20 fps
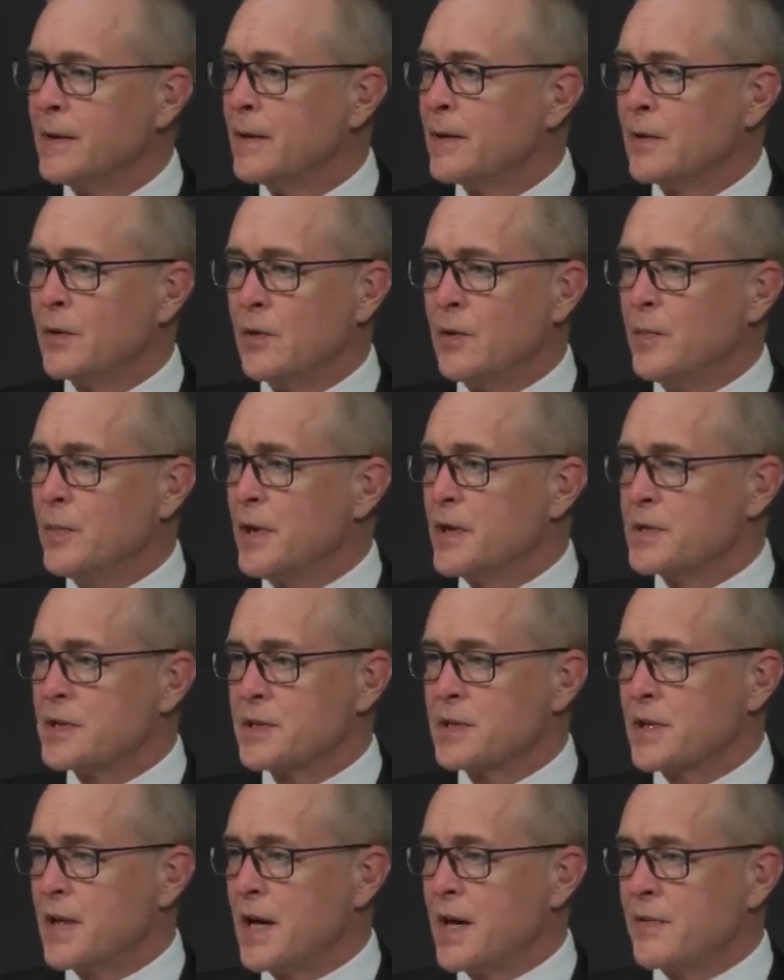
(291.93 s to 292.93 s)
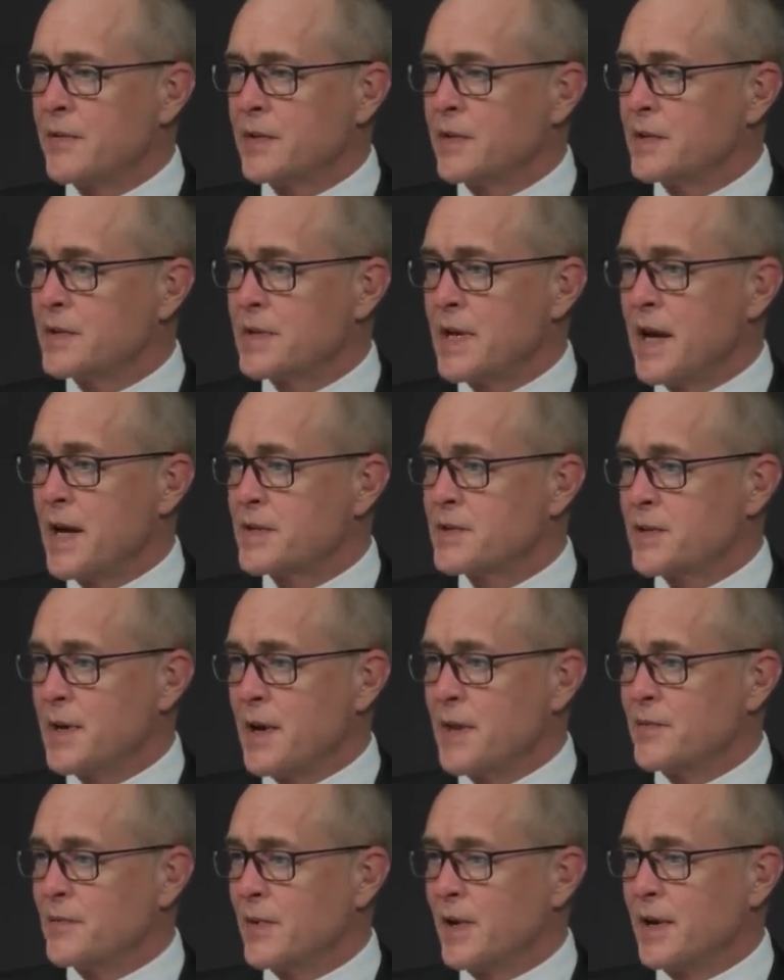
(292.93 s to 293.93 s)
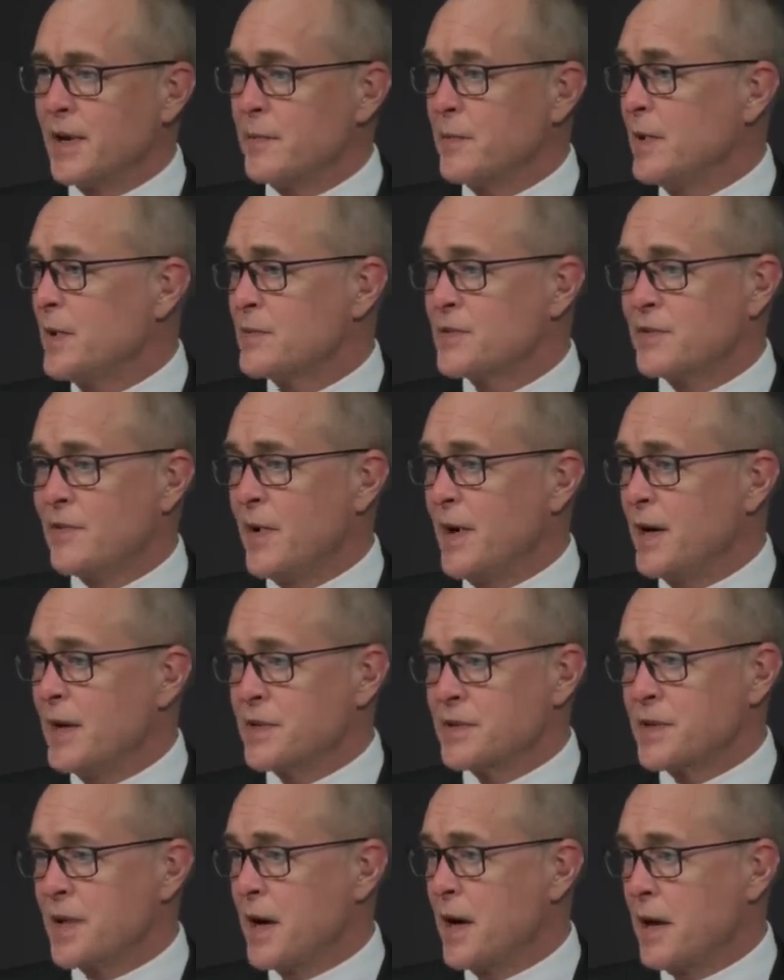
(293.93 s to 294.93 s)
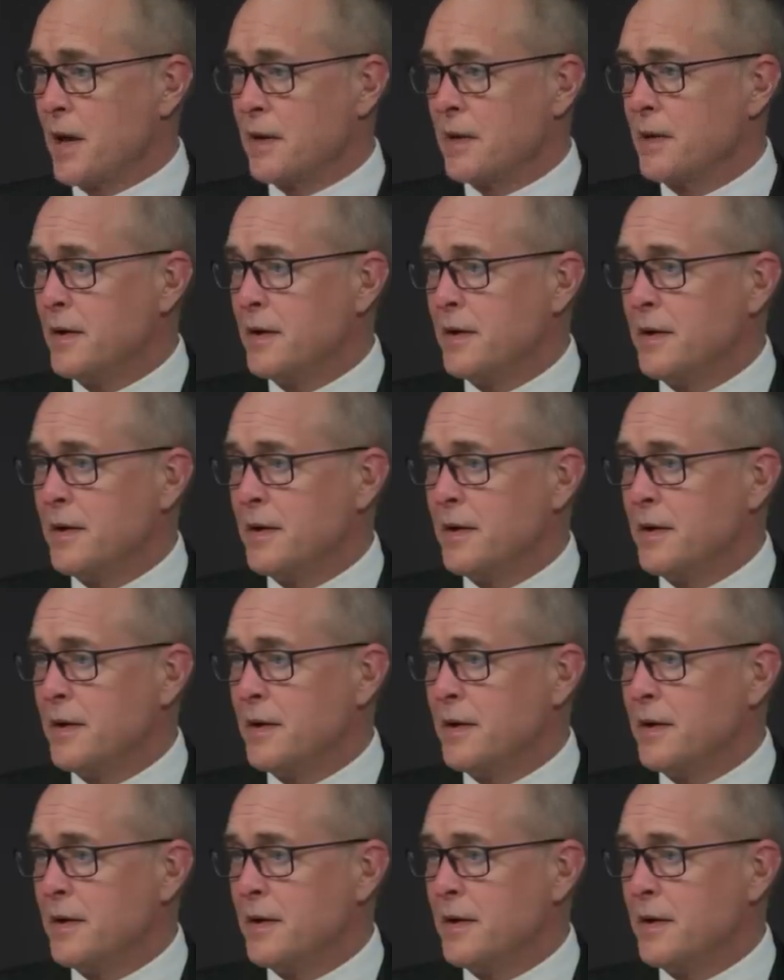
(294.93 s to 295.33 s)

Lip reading: And the whole bench is laughing his ass off, right? I mean, it was funny as hell.